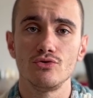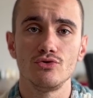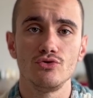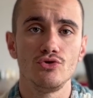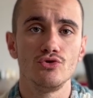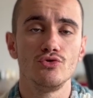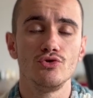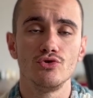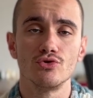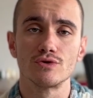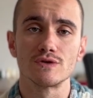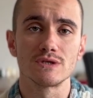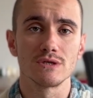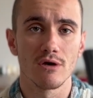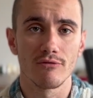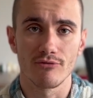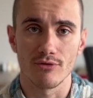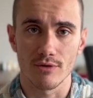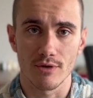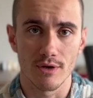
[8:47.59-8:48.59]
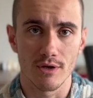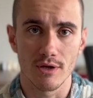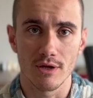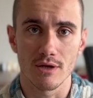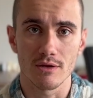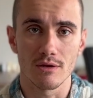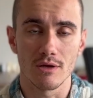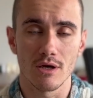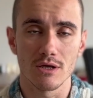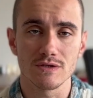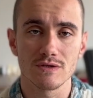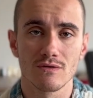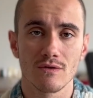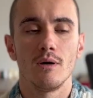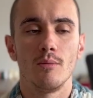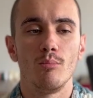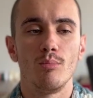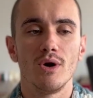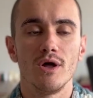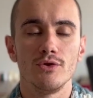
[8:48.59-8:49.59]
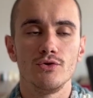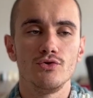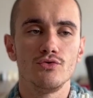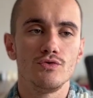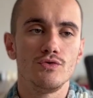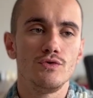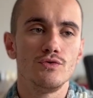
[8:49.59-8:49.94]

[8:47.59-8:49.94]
you, yourself are going to get lost. But you,